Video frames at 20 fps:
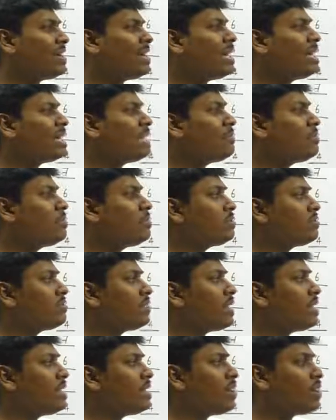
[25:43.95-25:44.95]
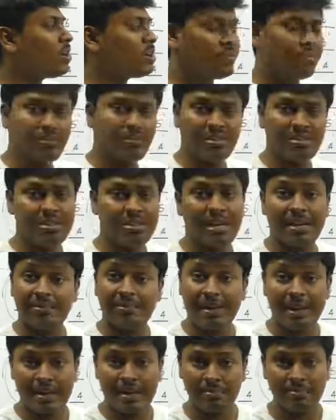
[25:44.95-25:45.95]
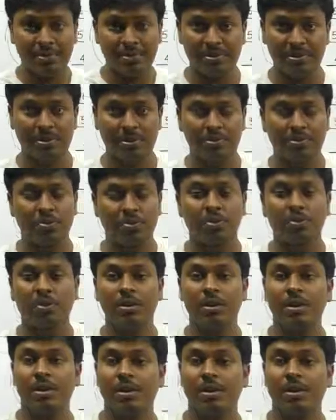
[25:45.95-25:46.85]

can't able to find lot of question like vacant position, so